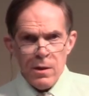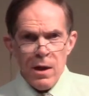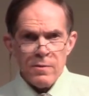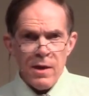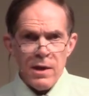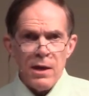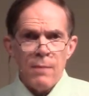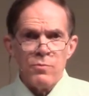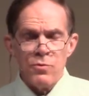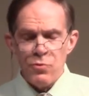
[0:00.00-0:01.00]
as I
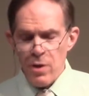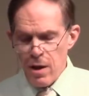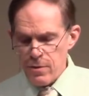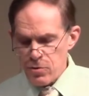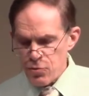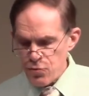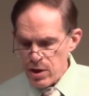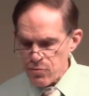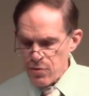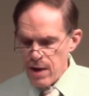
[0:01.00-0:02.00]
helped other
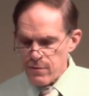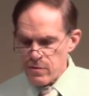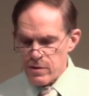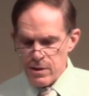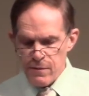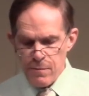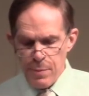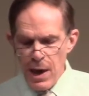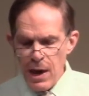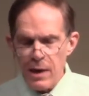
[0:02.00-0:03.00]
truck drivers deliver
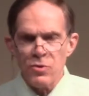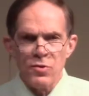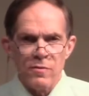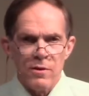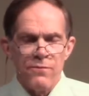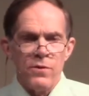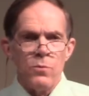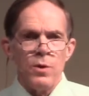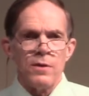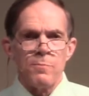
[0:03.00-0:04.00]
packages in a few
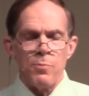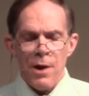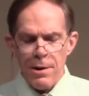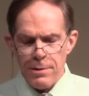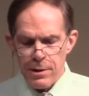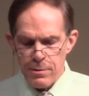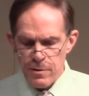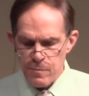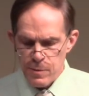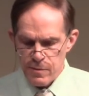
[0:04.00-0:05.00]
weeks prior to
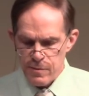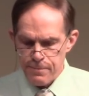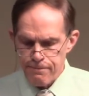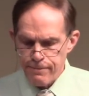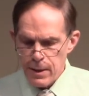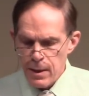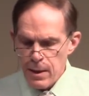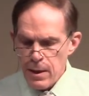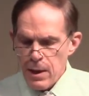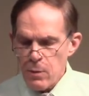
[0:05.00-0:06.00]
Christmas.
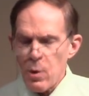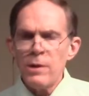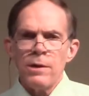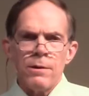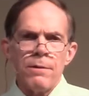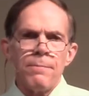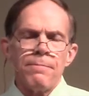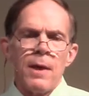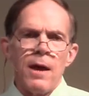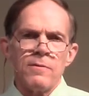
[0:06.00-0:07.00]
In one year,
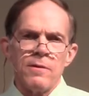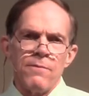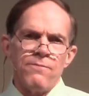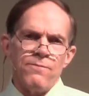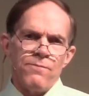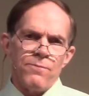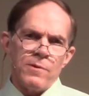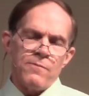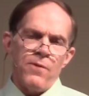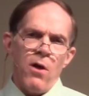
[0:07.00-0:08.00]
as the
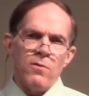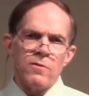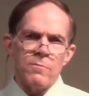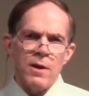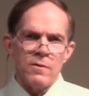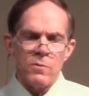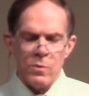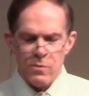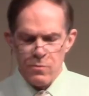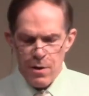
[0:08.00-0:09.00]
fall semester
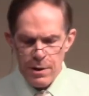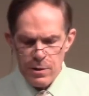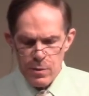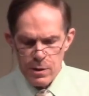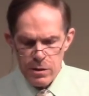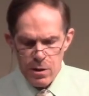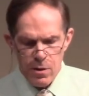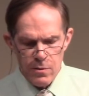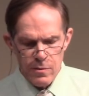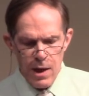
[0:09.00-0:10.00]
was drawing to a
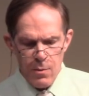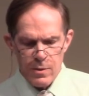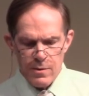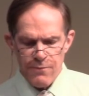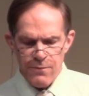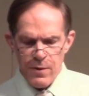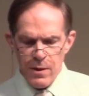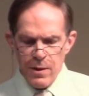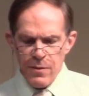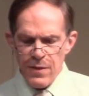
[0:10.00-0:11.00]
close, I was a
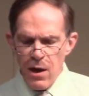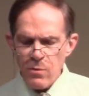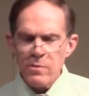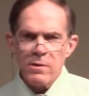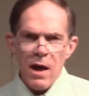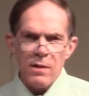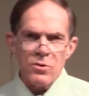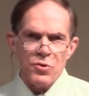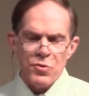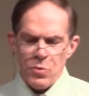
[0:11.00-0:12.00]

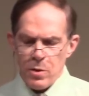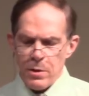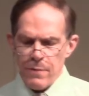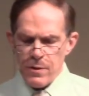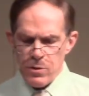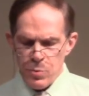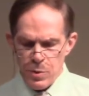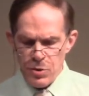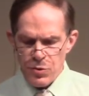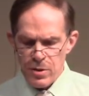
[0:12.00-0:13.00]
$1,000 short of the
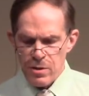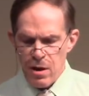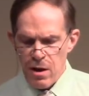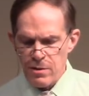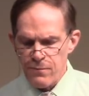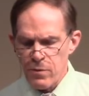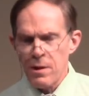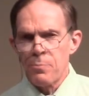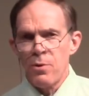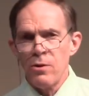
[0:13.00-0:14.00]
tuition cost for the
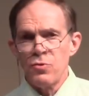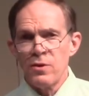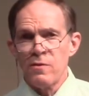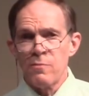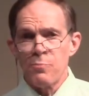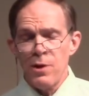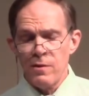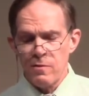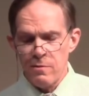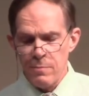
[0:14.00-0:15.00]
approaching spring
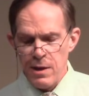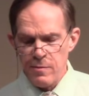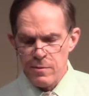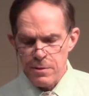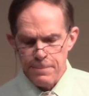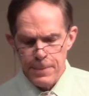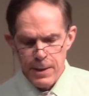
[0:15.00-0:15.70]
semester.